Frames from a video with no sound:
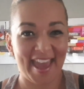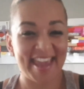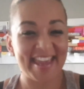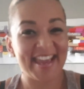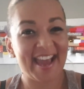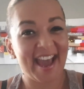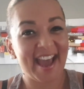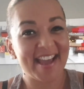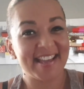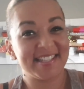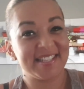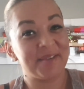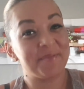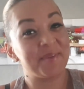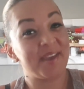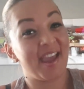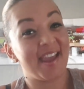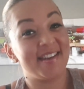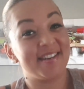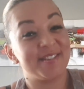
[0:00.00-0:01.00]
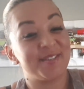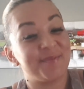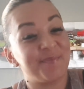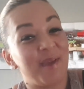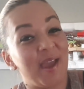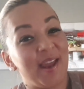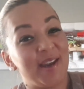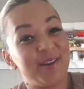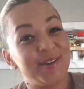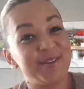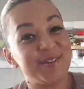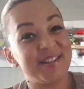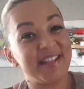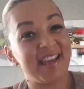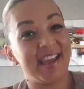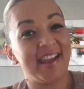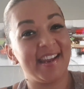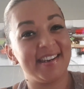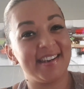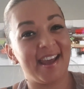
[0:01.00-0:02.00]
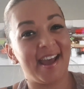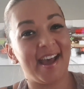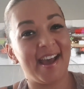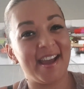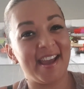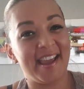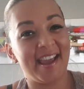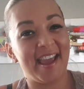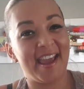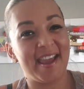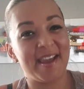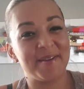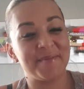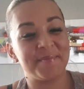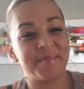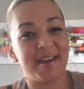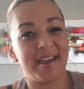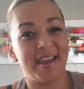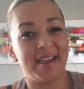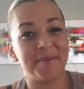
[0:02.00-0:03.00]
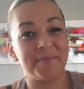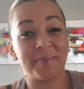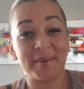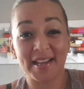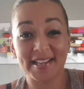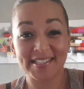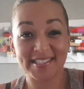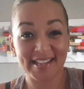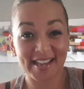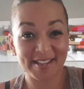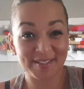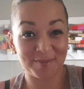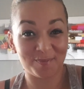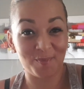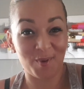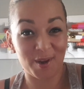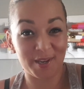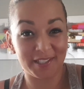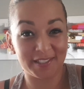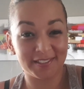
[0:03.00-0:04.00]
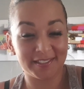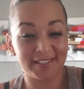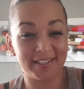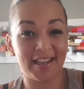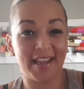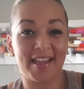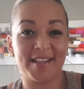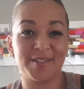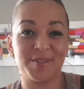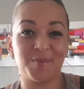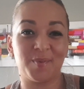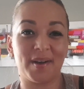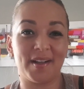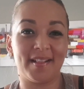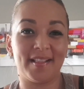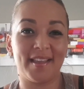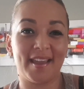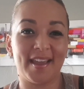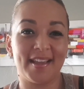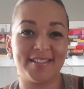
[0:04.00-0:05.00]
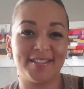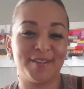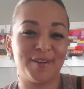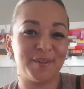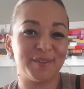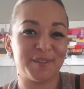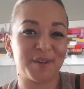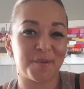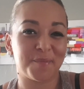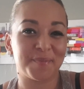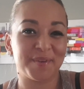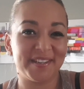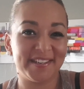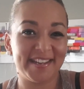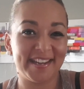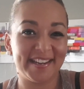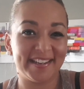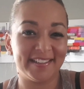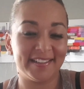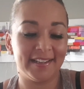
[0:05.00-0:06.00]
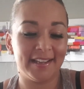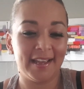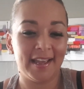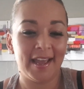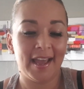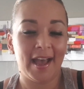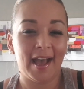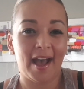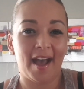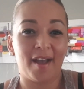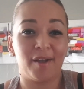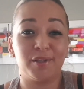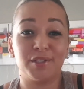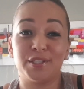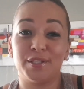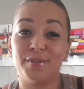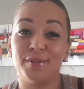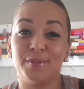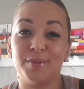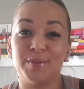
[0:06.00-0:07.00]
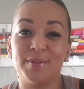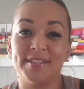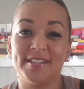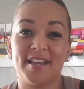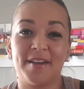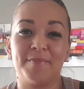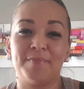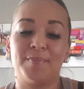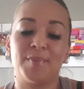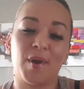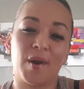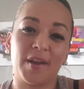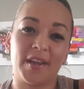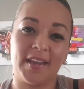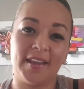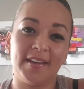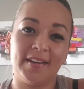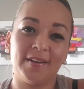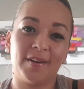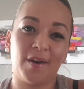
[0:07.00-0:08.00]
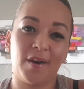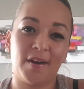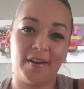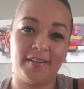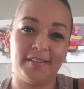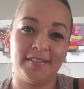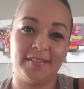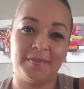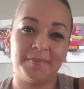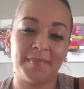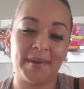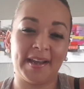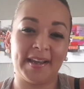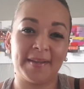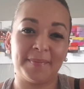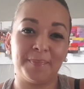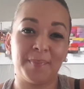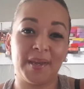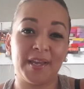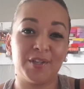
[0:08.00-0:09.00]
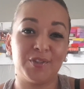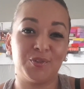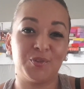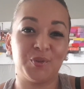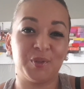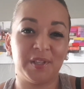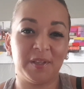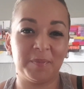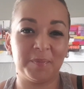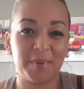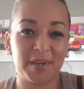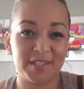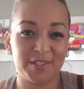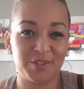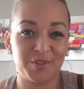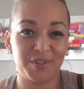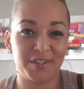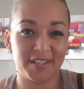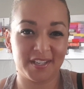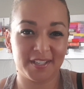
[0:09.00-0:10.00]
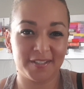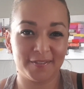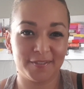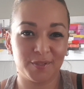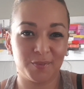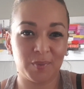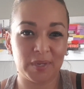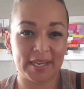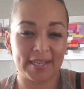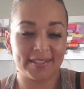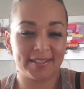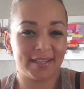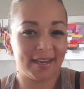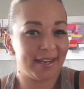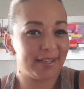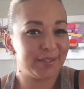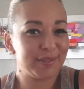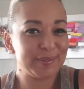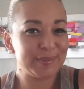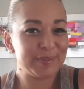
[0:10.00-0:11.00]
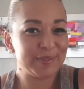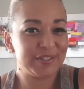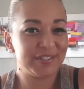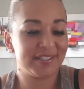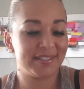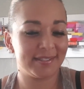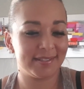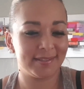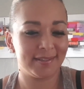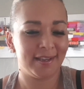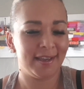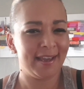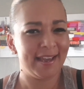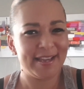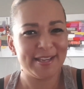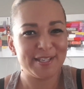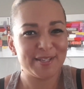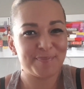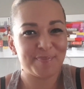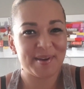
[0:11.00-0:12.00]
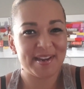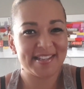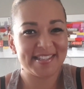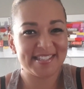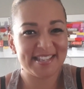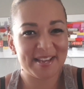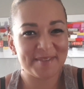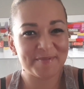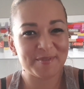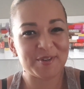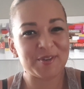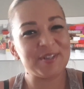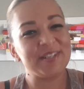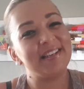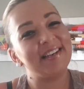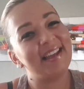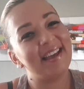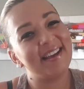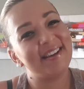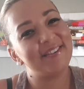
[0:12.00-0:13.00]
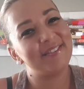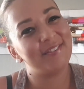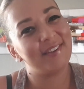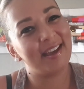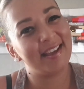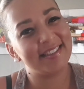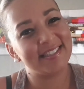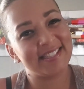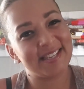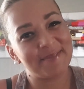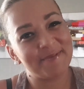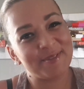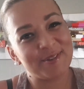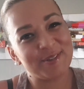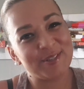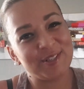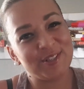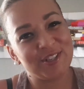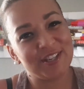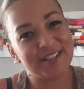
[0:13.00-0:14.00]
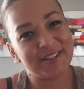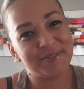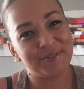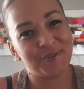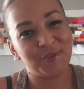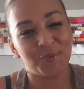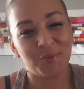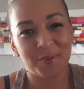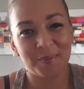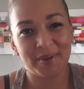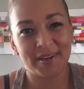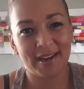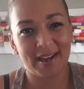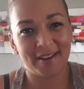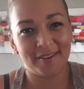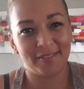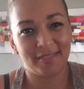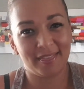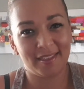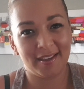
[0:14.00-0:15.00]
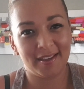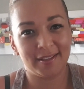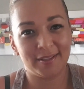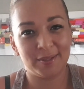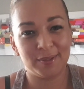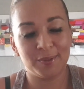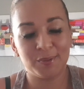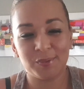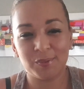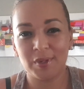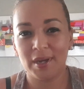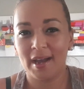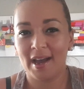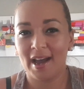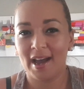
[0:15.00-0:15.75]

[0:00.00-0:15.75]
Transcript: Hey guys, I'm Candice Manuel and I am a plus size model as well as an entrepreneur. I also do some blogging on my page called Embrace Your Curves, where I try to just spread some good love and some good cheer for women out there too.